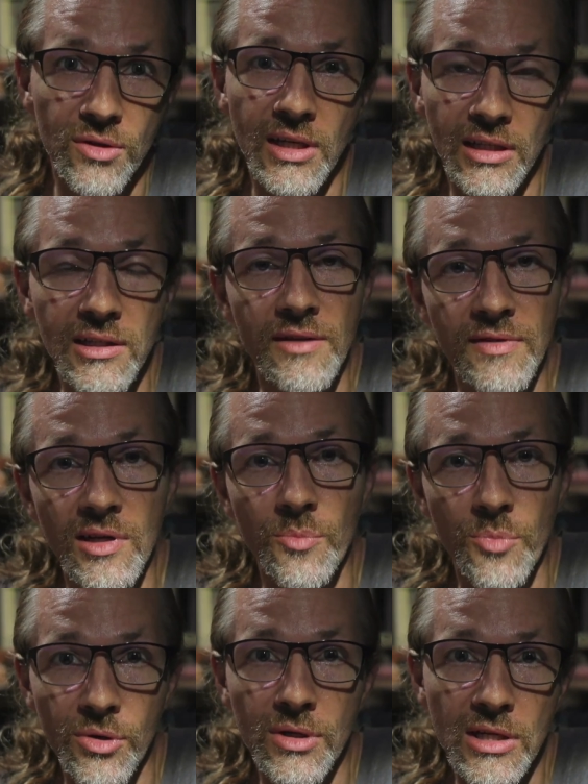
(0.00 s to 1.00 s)
that he will
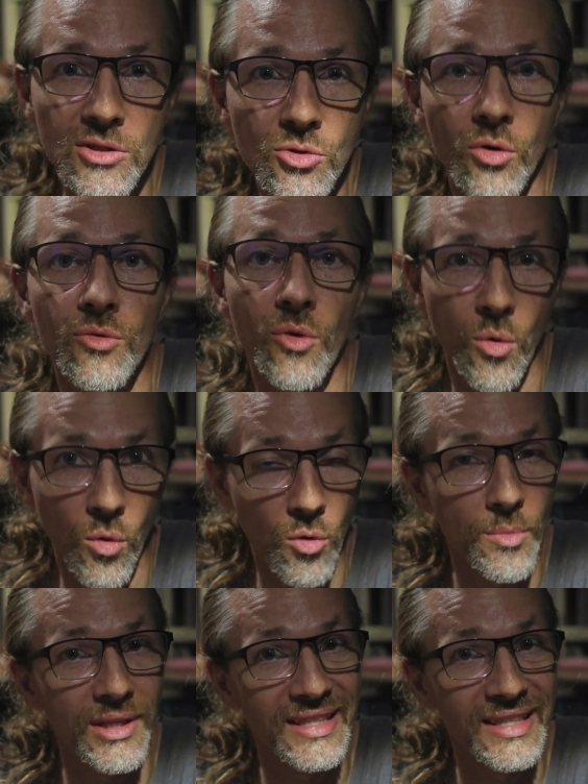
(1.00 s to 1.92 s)
burn his own home